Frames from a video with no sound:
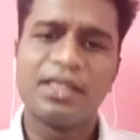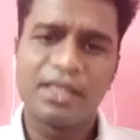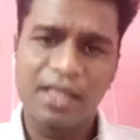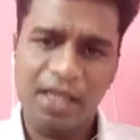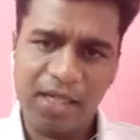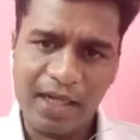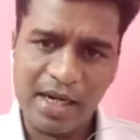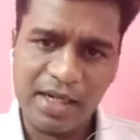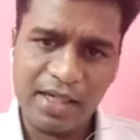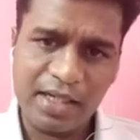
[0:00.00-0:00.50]
the
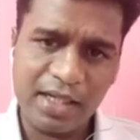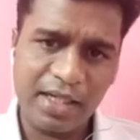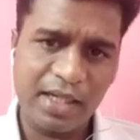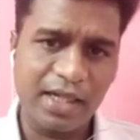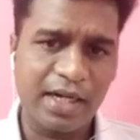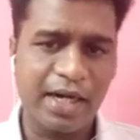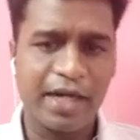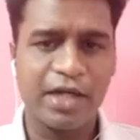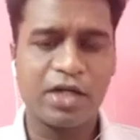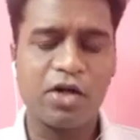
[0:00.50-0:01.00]

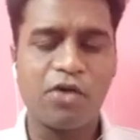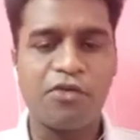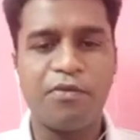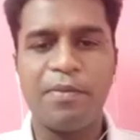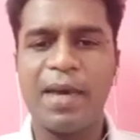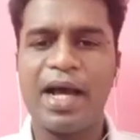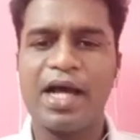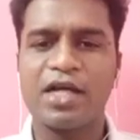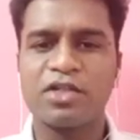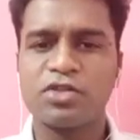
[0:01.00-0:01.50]
lending rate of
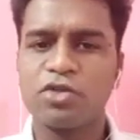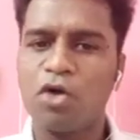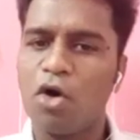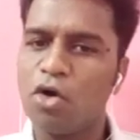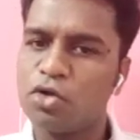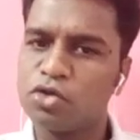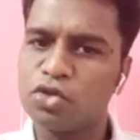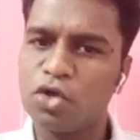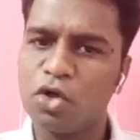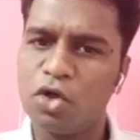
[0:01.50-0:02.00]
banks
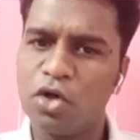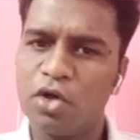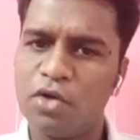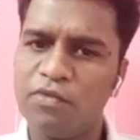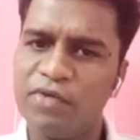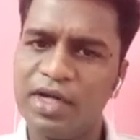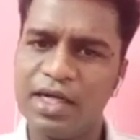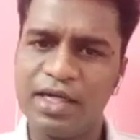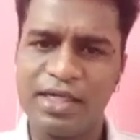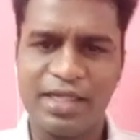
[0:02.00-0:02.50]
also
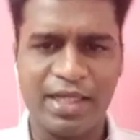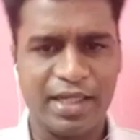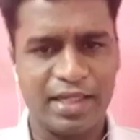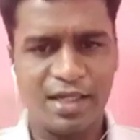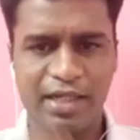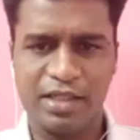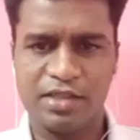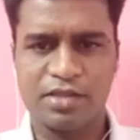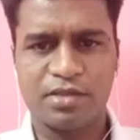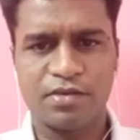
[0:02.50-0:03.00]
will
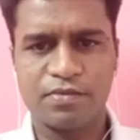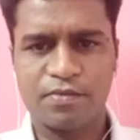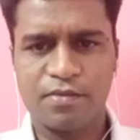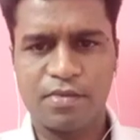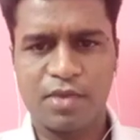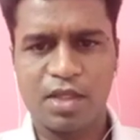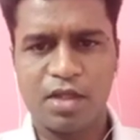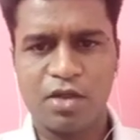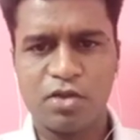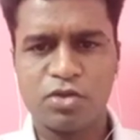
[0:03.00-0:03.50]
decrease.
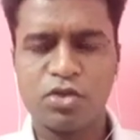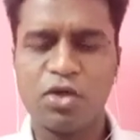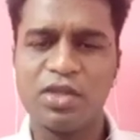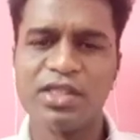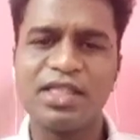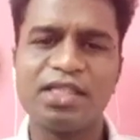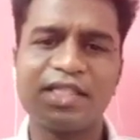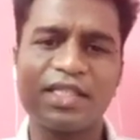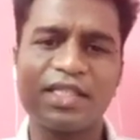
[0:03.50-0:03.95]
So this